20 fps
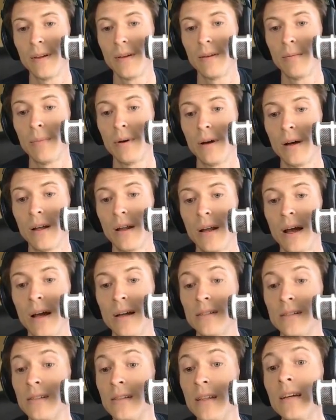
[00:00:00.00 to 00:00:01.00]
But
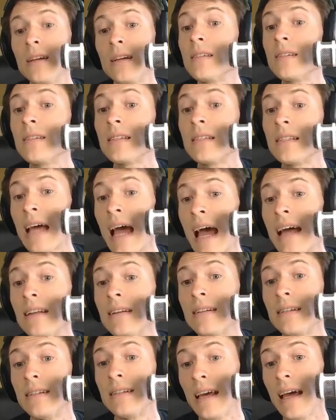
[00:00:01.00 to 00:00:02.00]
as things stand
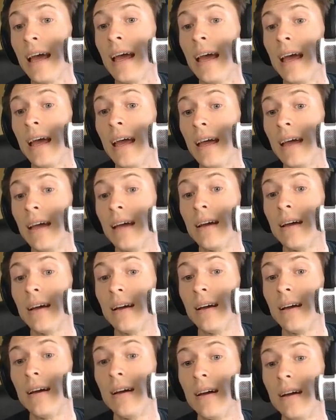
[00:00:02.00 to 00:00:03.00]
today,
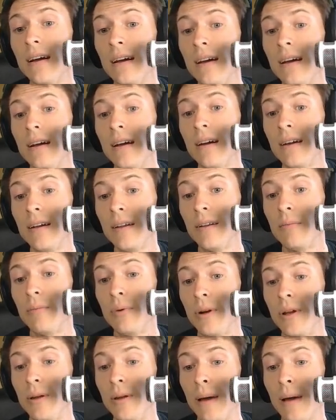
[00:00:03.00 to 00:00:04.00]

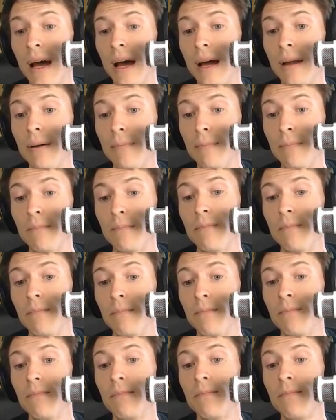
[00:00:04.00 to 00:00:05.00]
pretty bad.
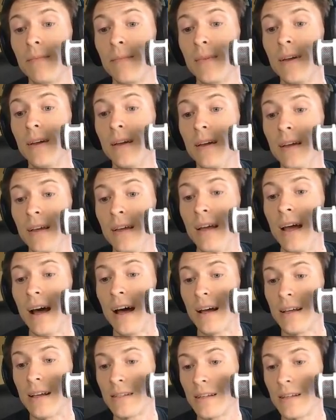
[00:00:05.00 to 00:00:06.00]
He
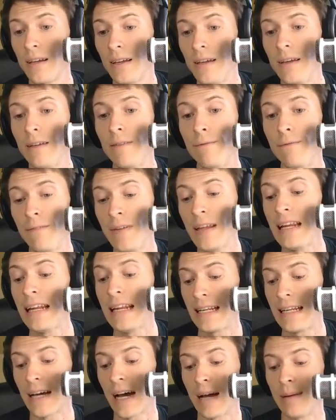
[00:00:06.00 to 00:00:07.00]
has infinity
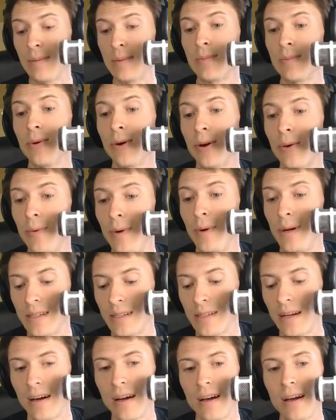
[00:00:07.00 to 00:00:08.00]
times more queens
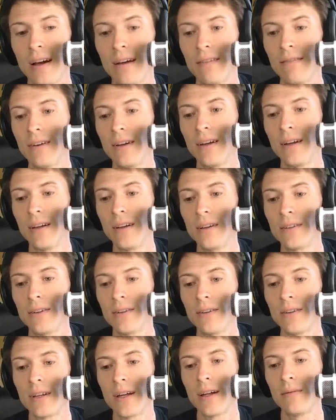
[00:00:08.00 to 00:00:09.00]
than I have. So
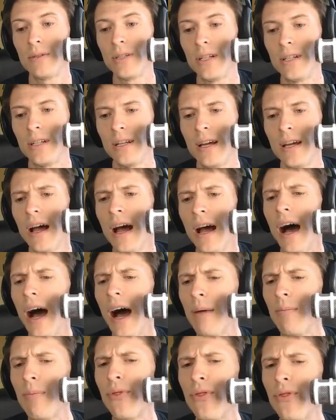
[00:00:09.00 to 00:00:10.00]
I'll tell him GG.
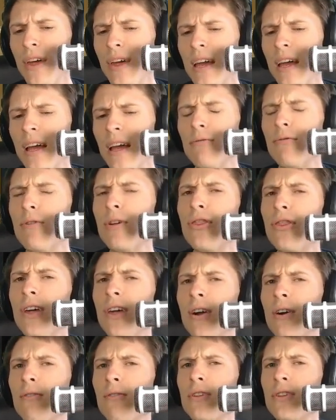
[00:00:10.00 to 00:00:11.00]
I'm thinking if we
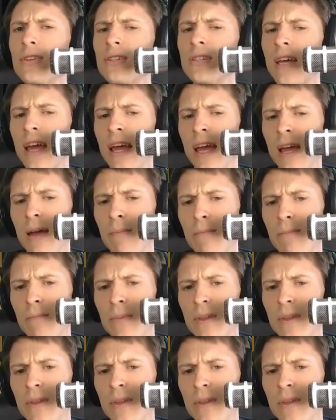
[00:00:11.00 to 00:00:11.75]
think over this game,